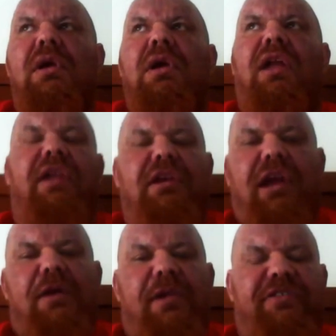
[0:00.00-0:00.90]
And then you
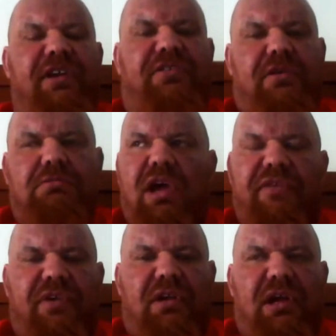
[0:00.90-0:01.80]
get a message
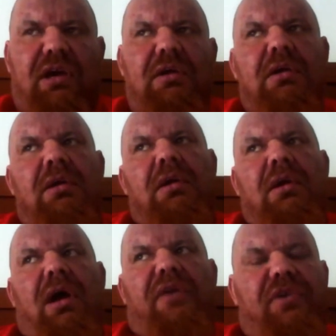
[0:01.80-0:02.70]
half an hour later,
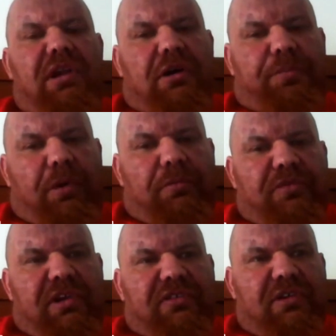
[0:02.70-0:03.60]
I've really got
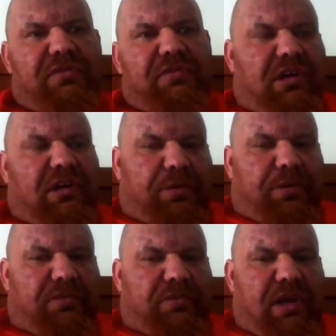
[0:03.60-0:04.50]
problems with this, and I've really got
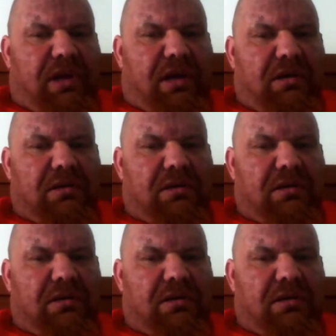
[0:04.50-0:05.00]
problems with that.